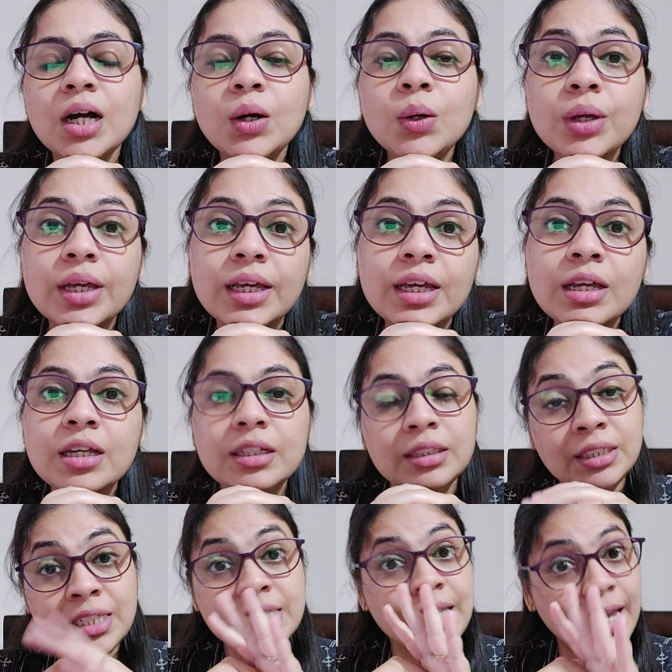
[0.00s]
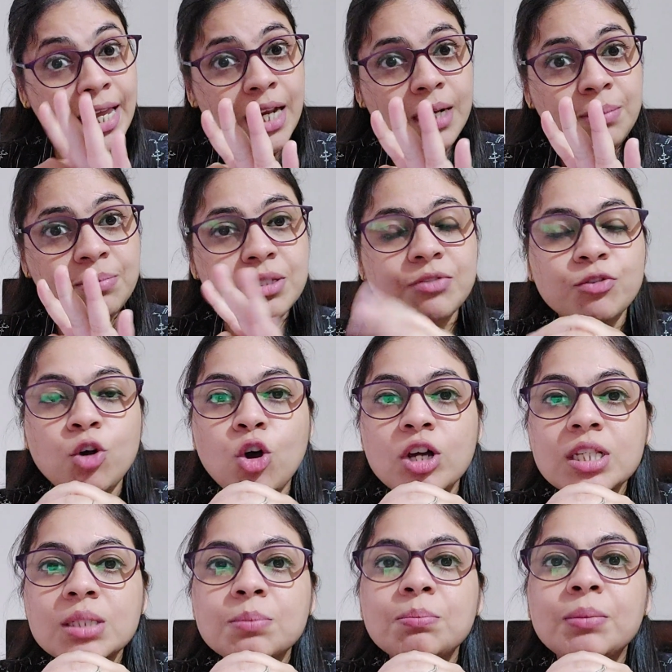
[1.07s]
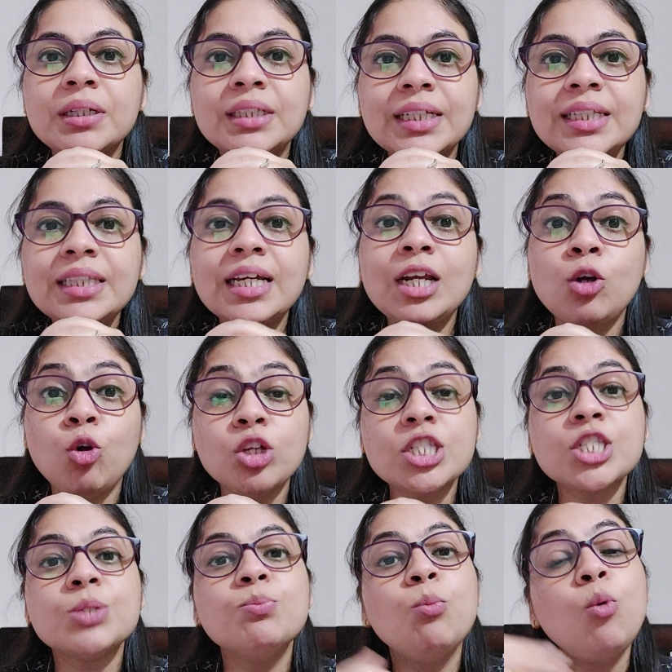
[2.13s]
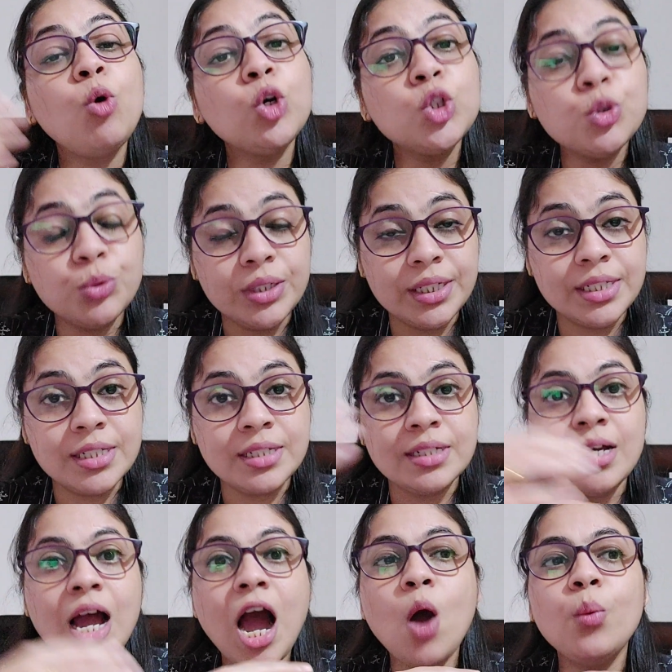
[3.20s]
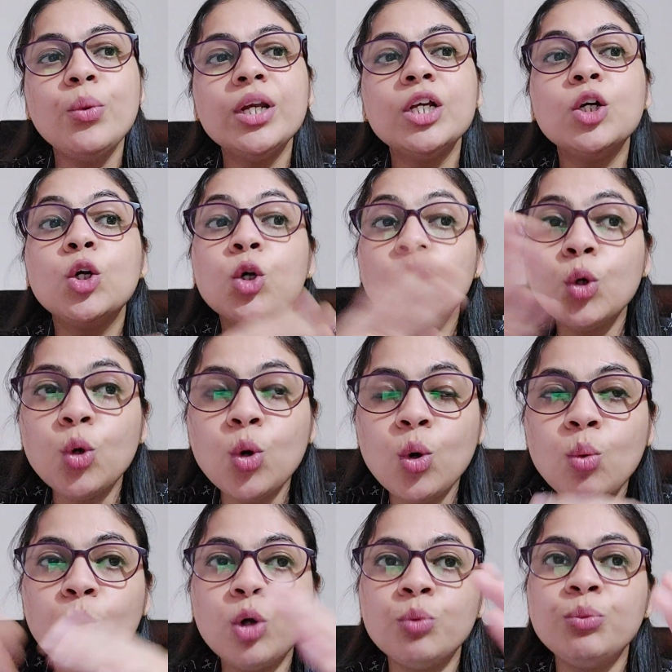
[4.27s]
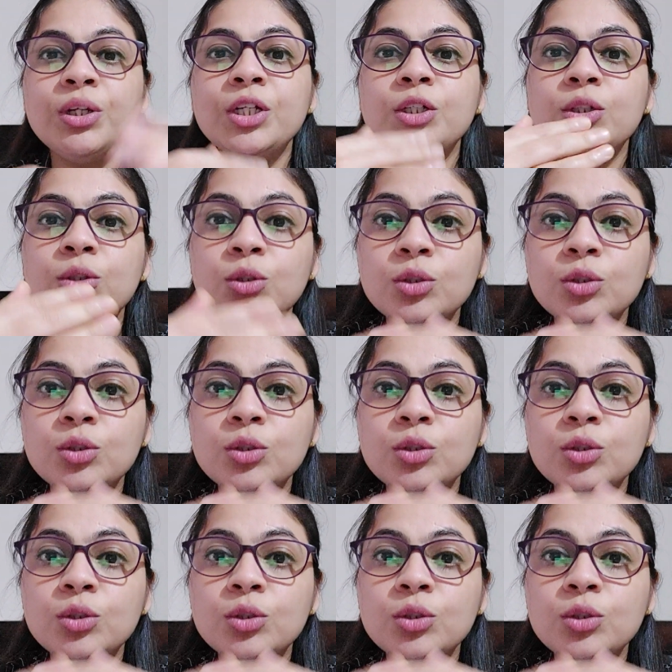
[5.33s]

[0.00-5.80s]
Okay, this helps of course, but then there are lots more to it. How we'll grow, what we